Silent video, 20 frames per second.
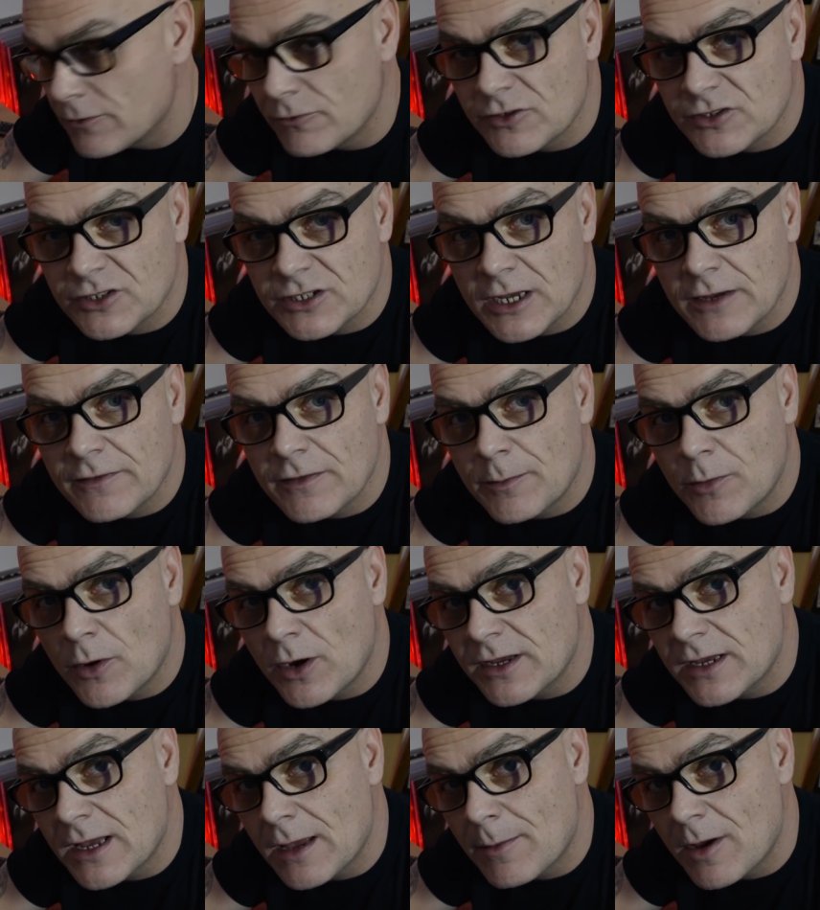receiver
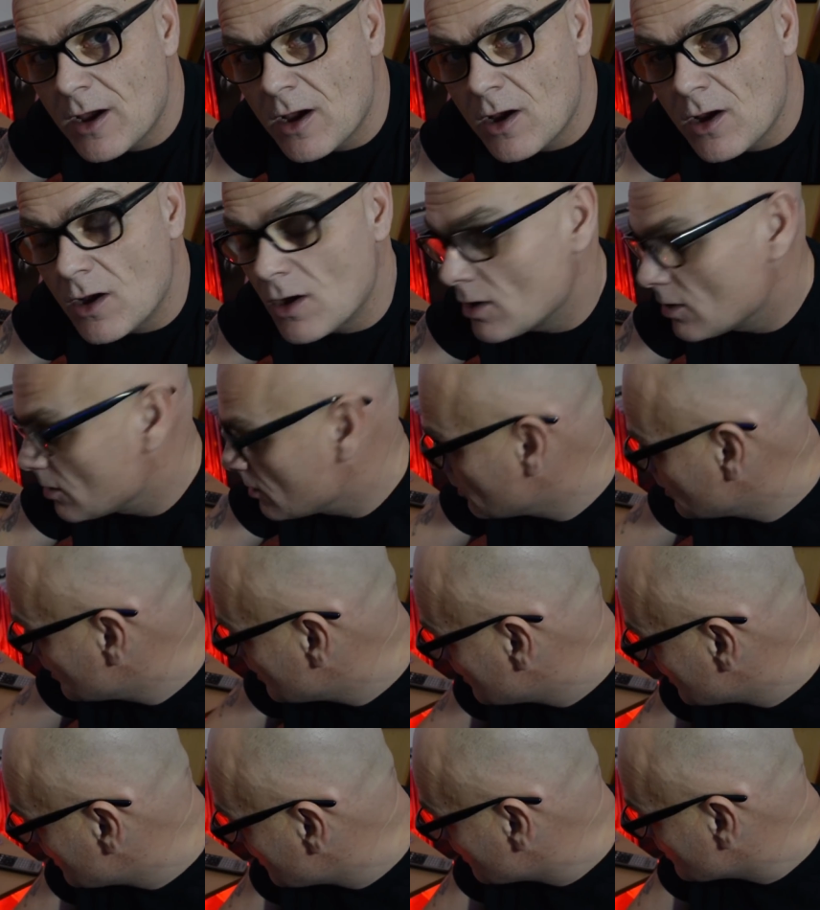by Yamaha.
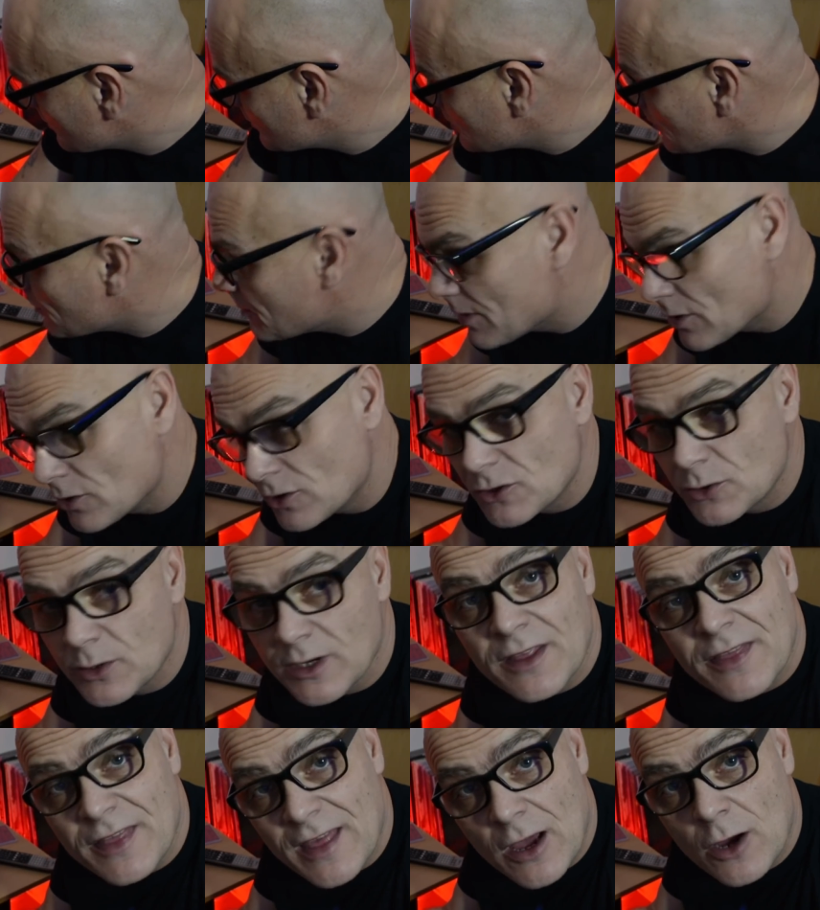To be honest with
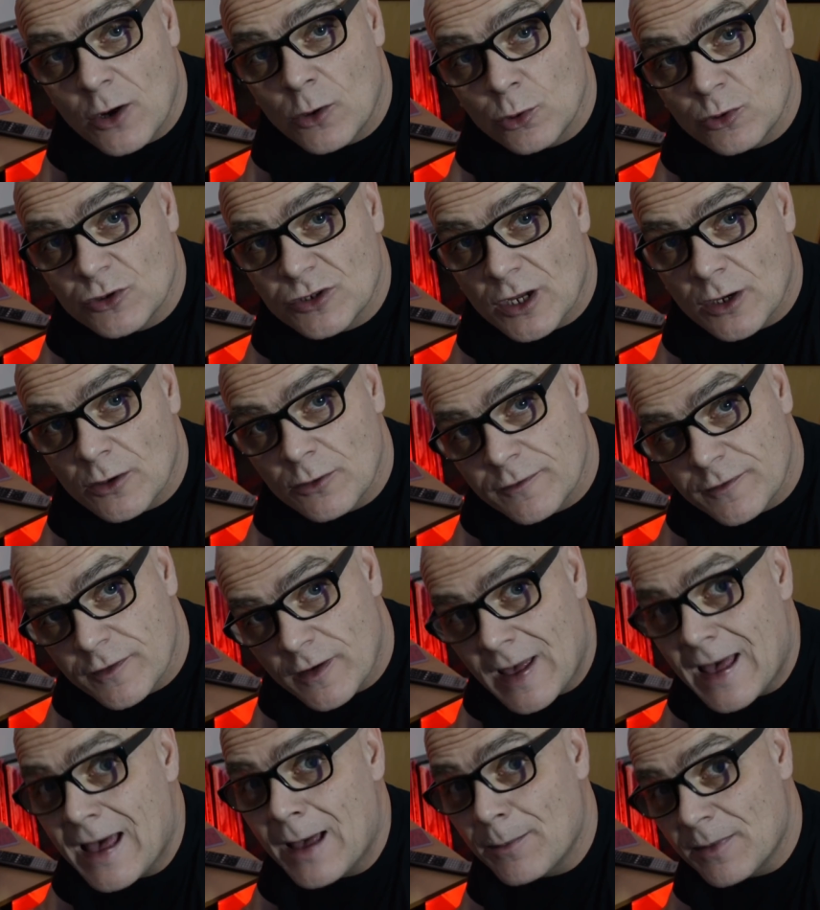you, that also, for
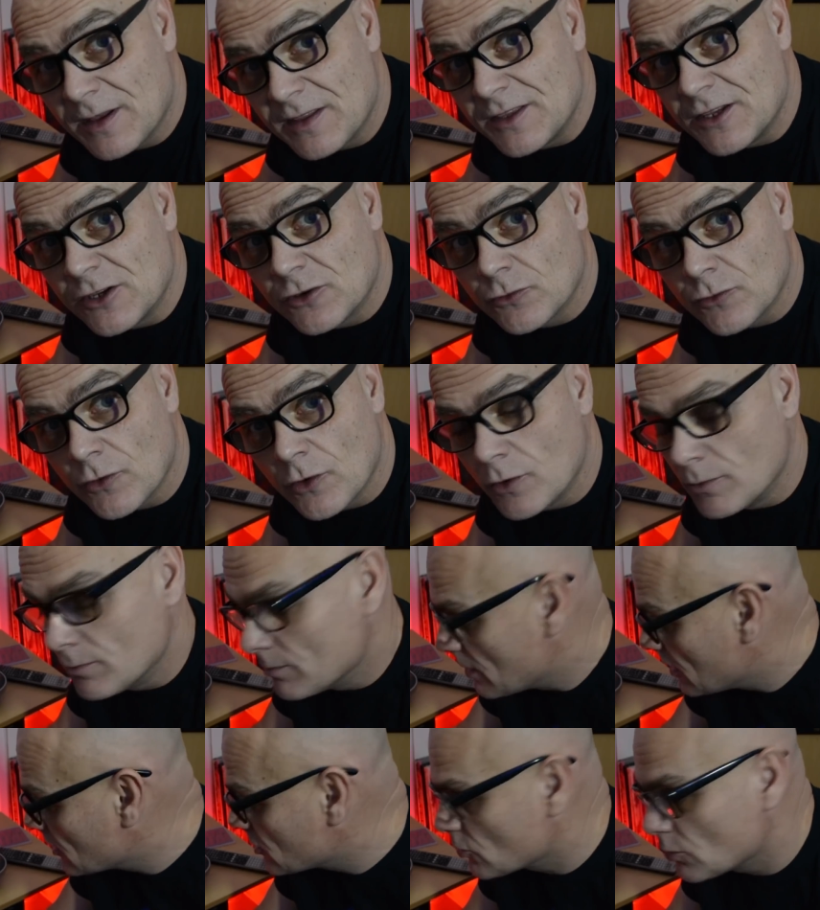up in this room,
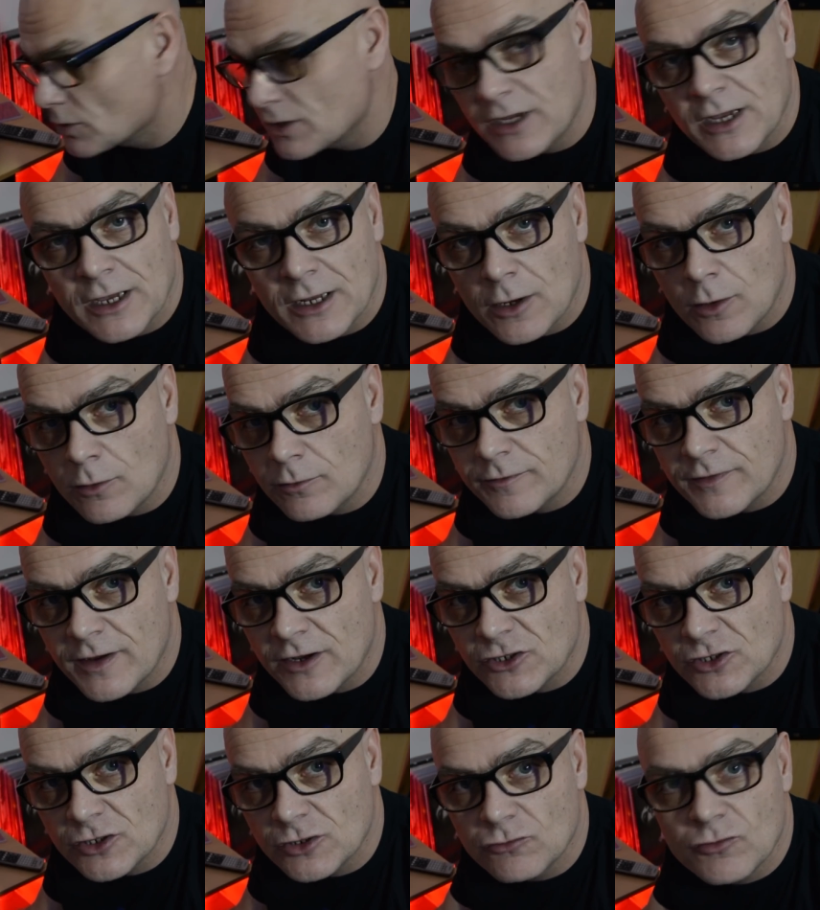I just want to get an
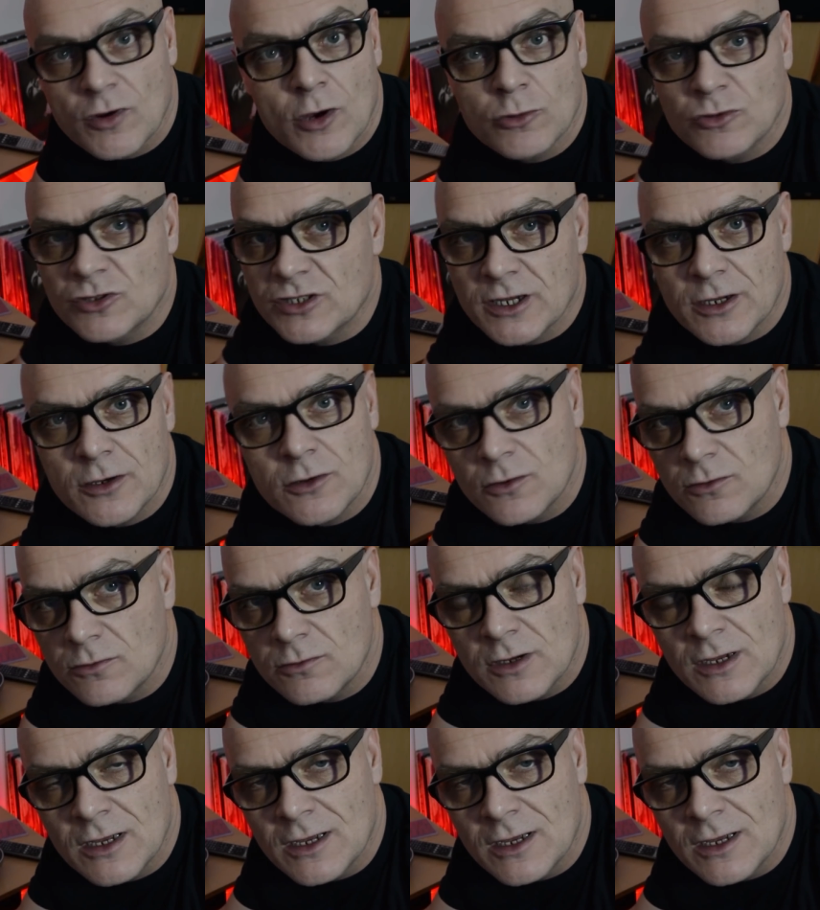old-fashioned Rotel,